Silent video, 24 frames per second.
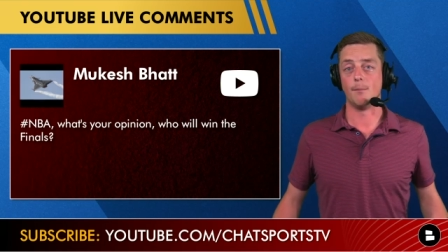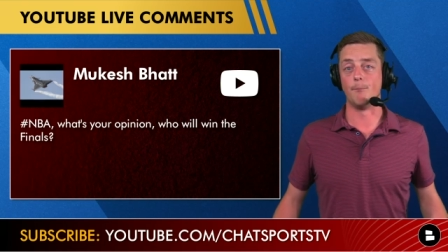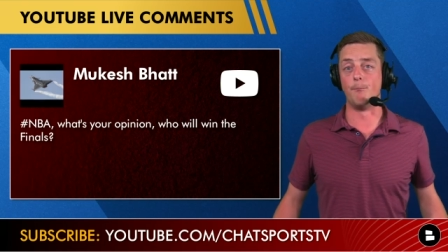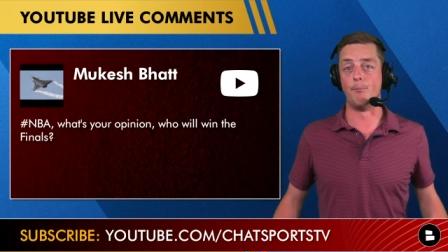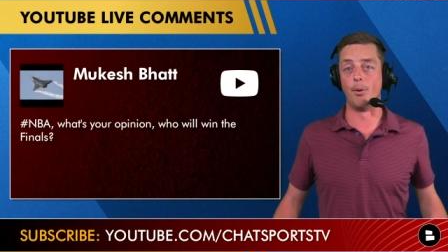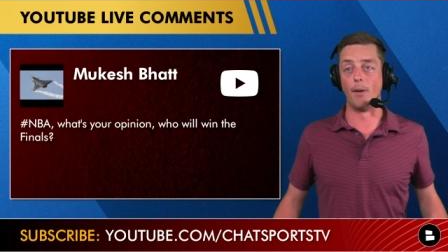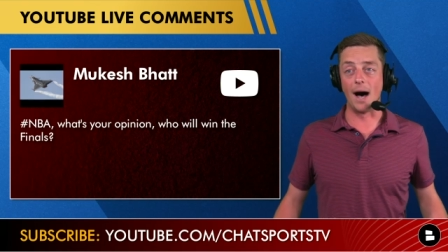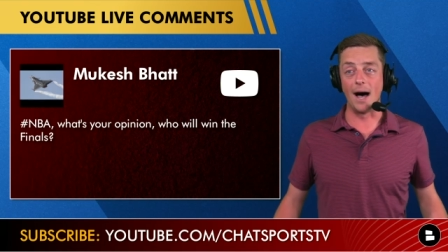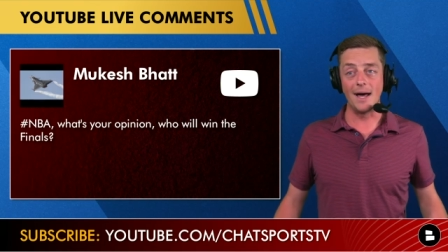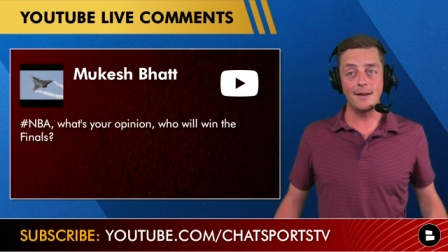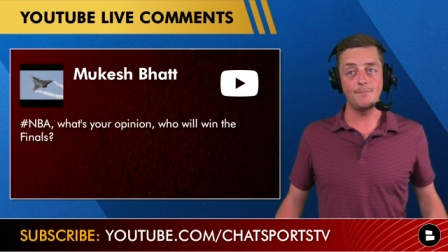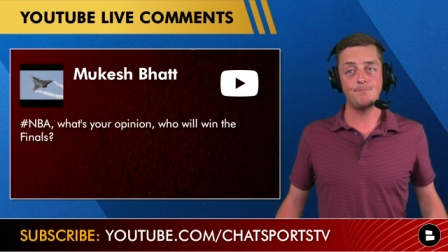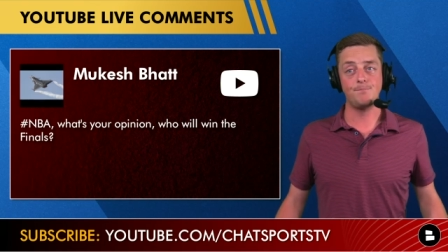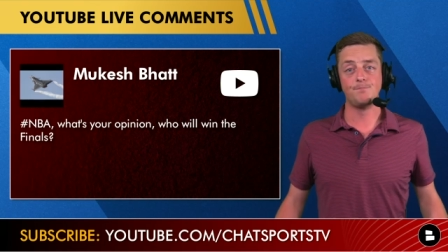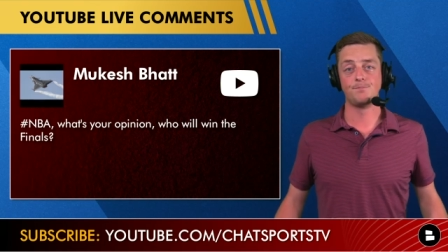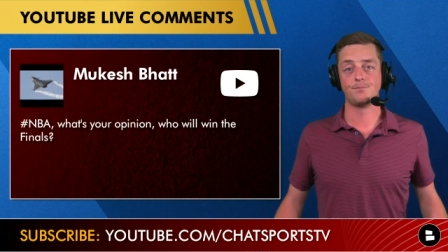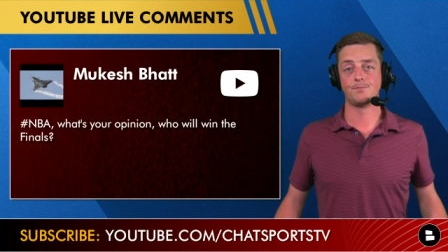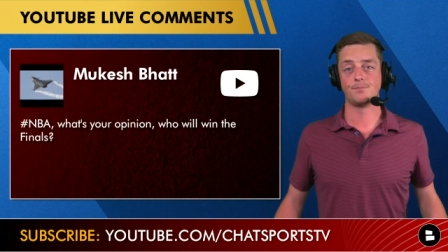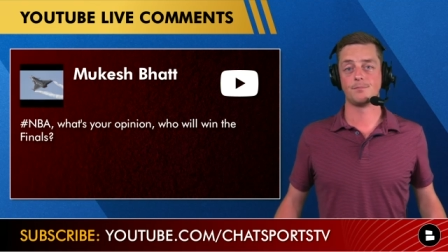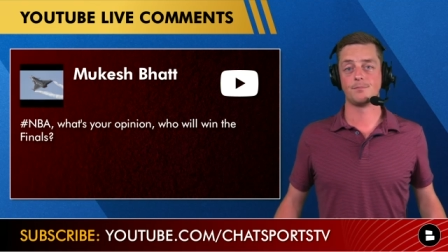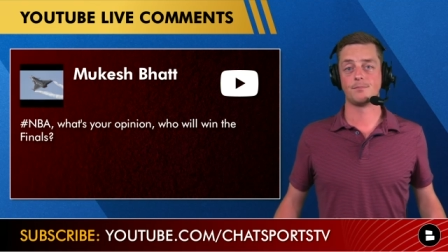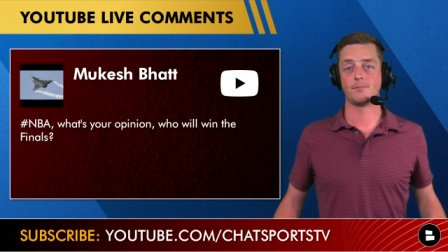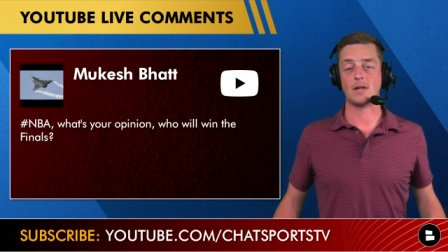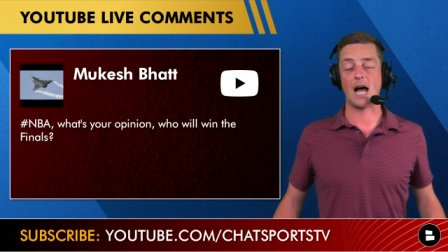But
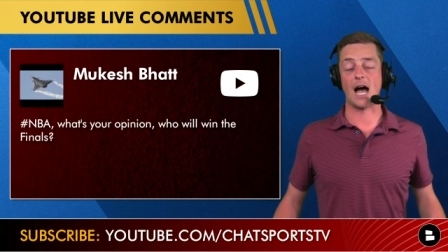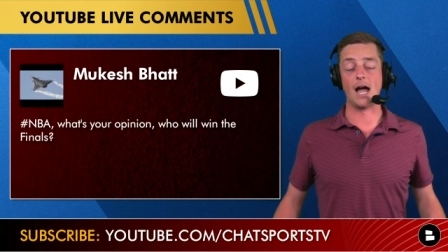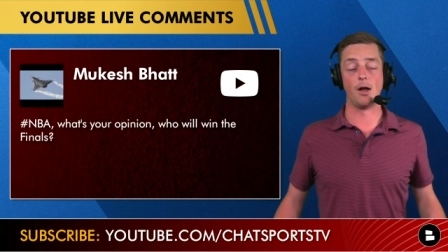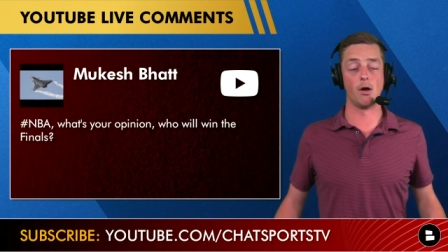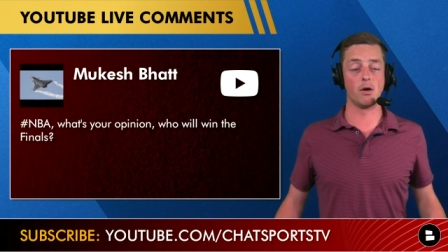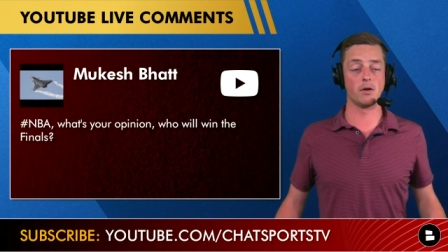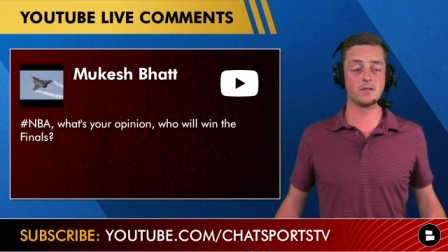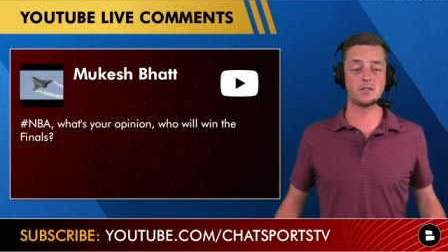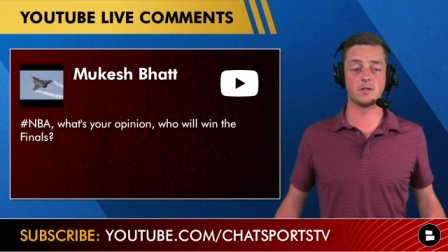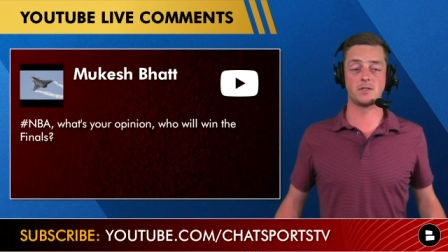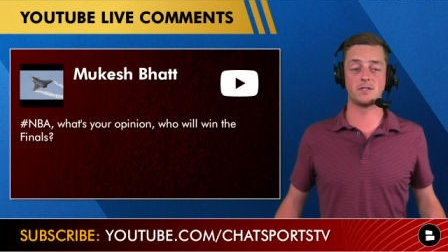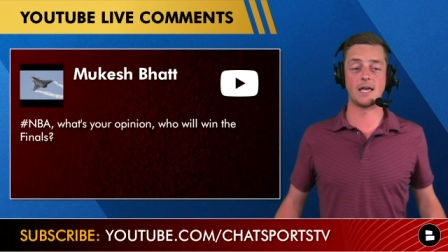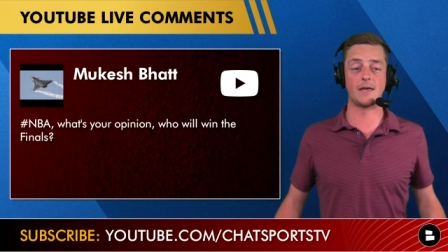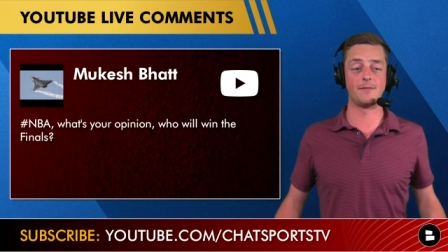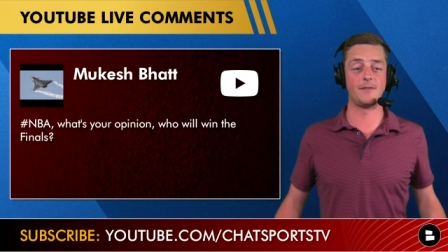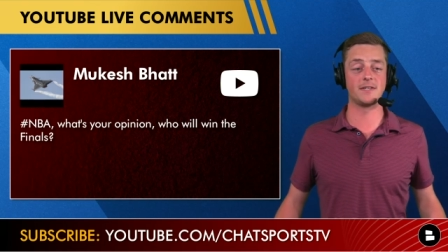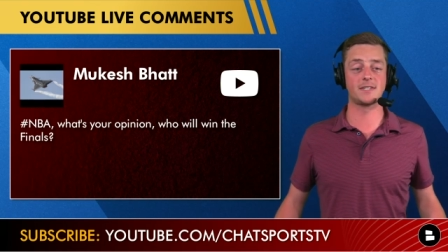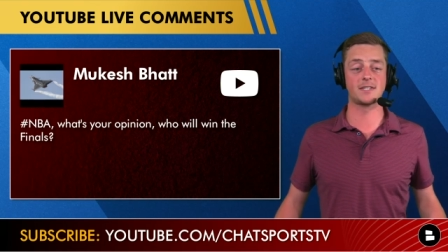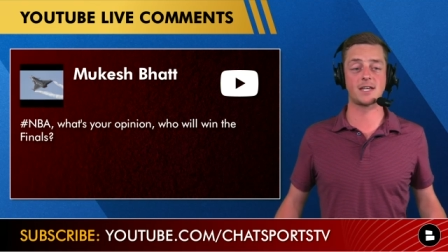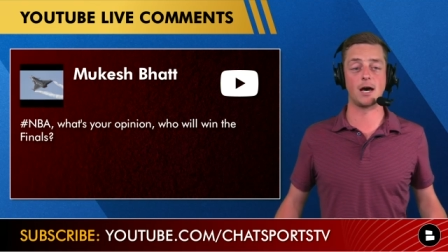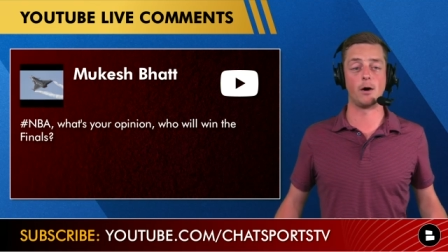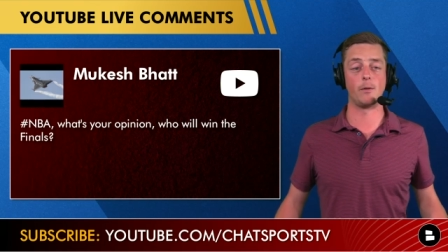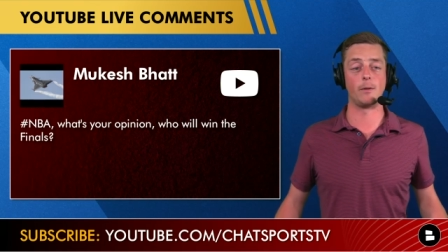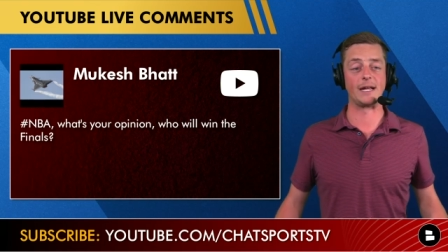I also said this
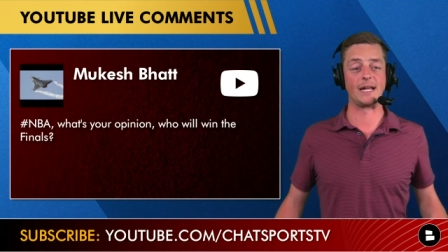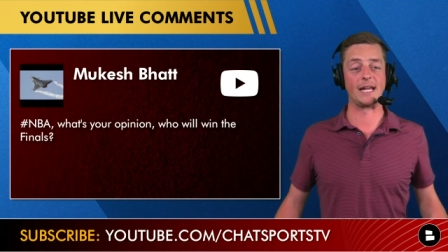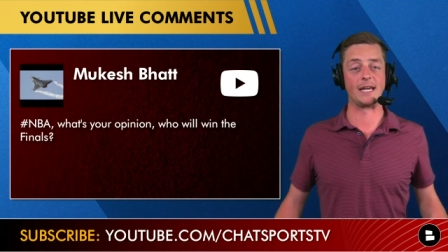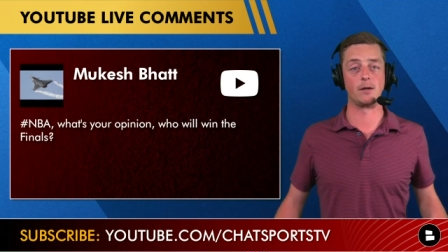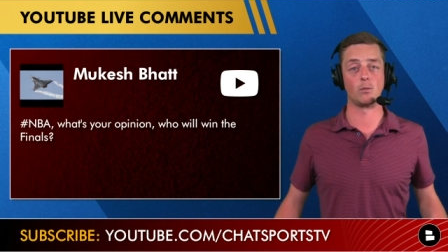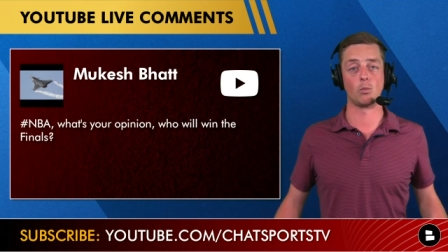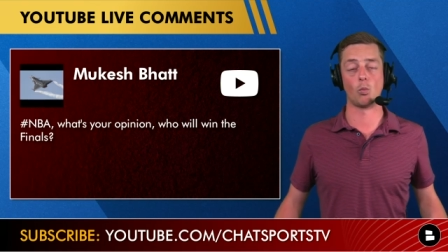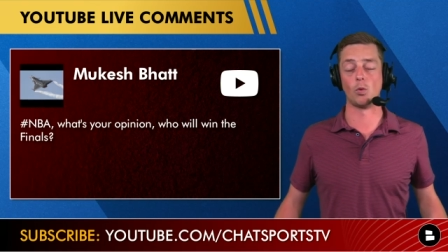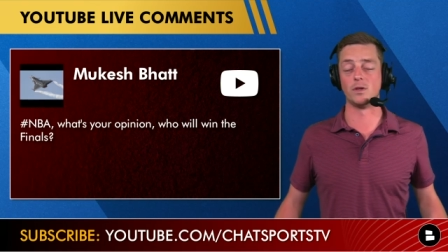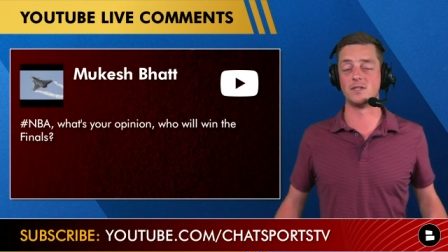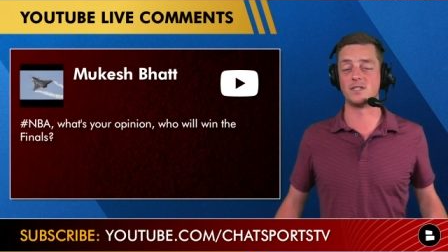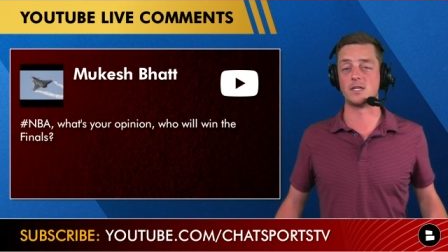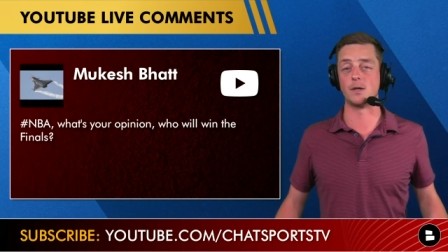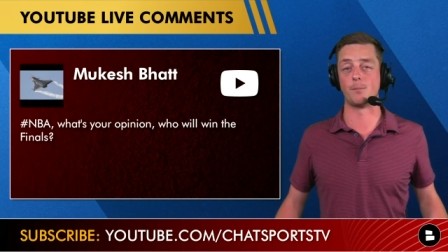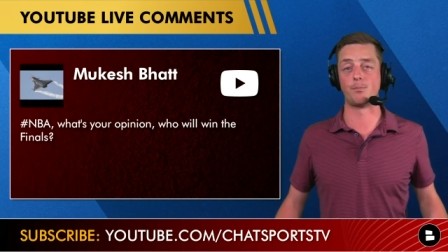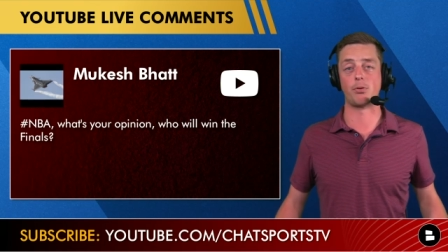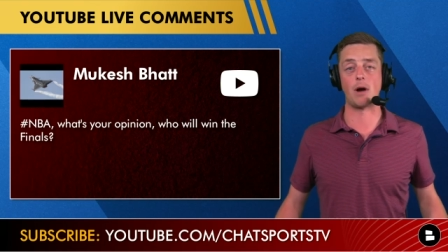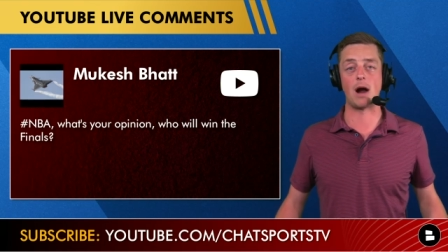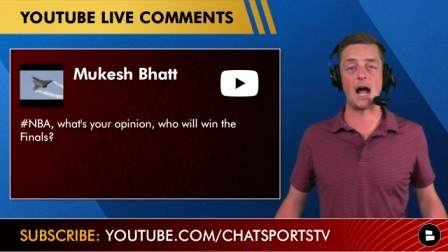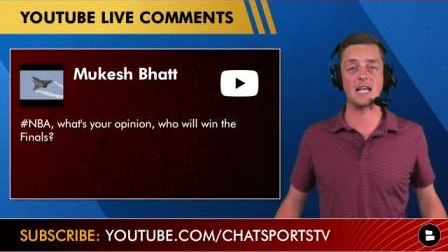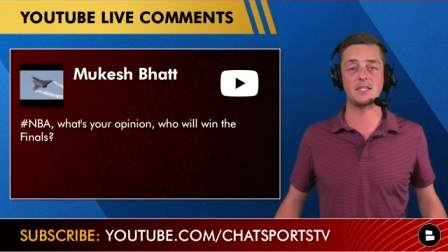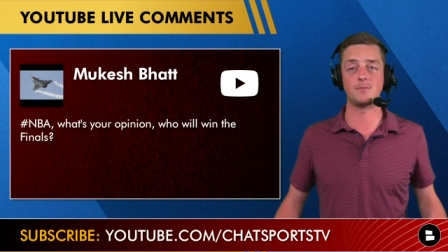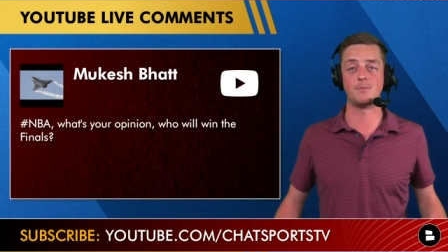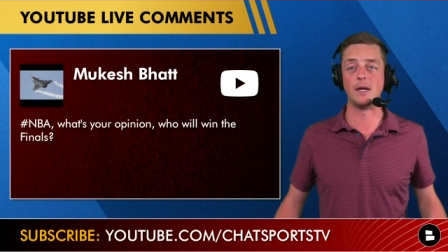going in wouldn't
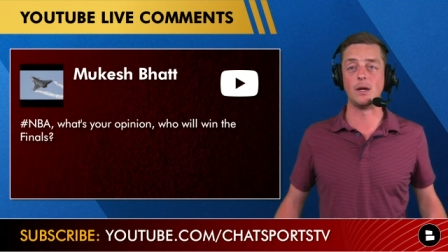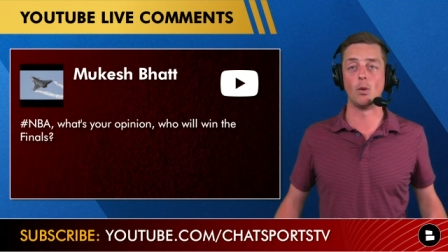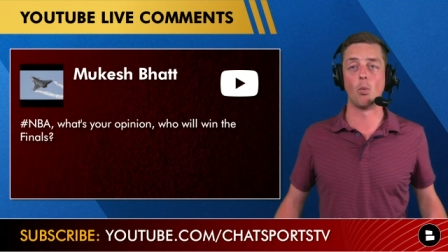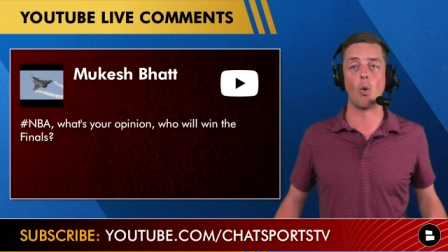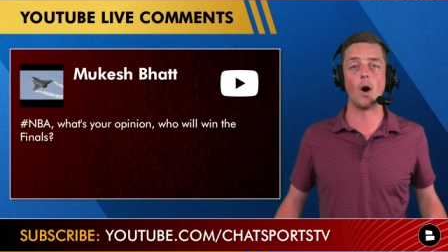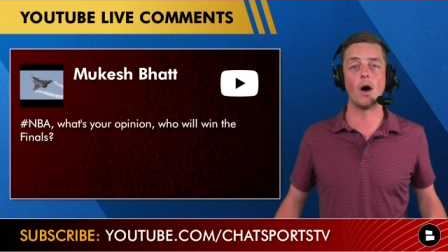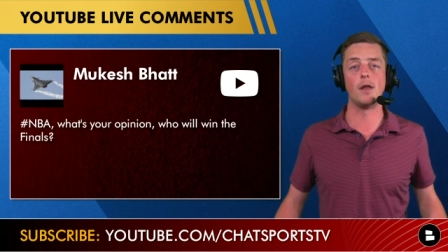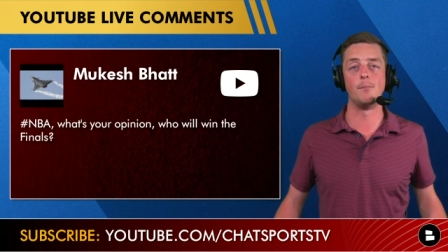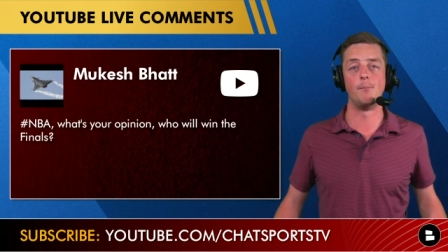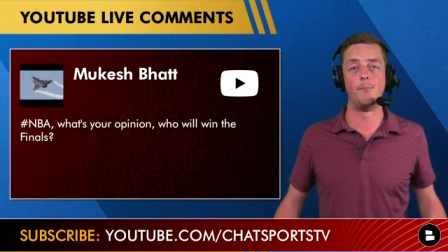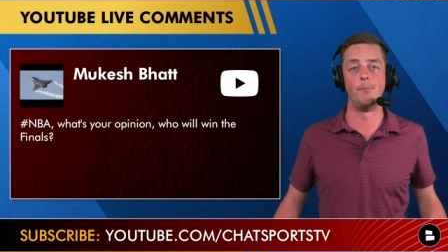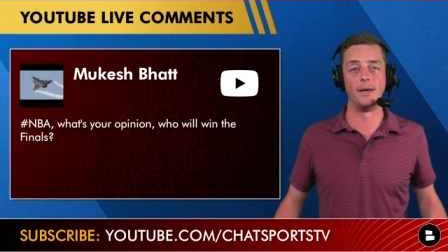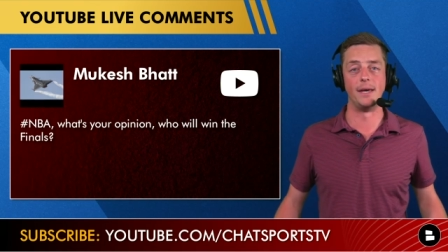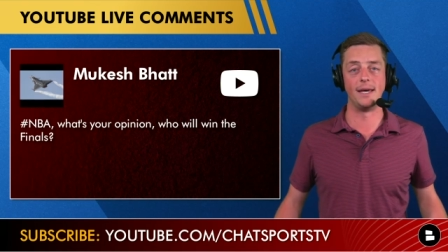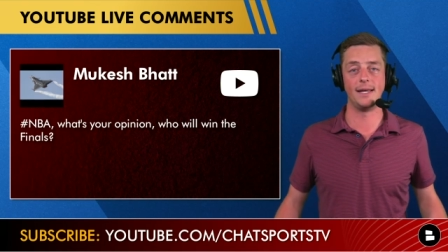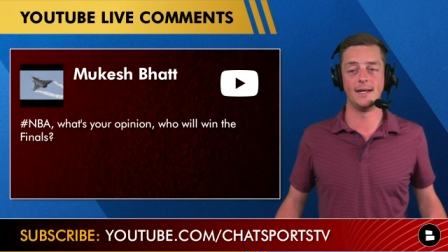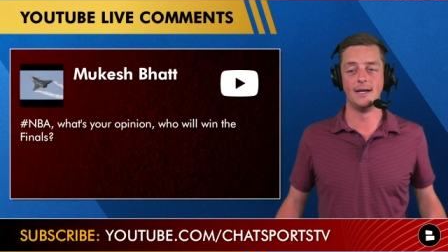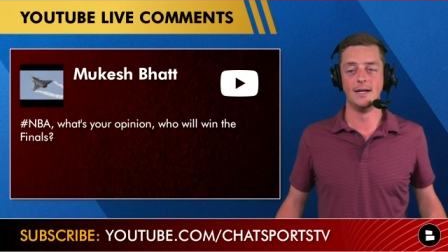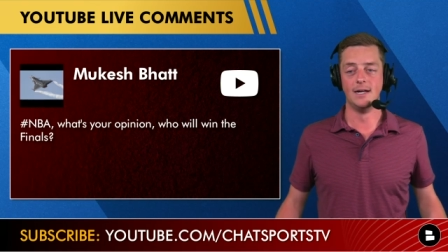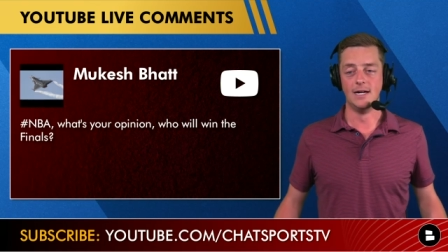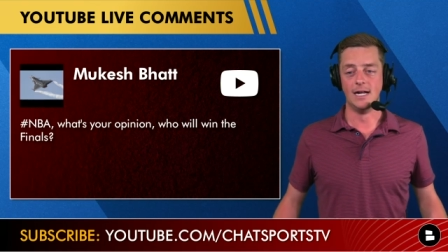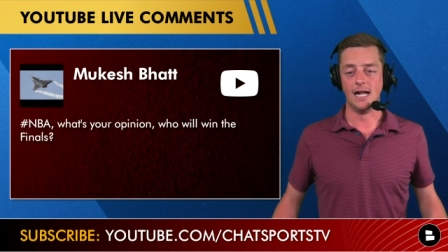surprise me one bit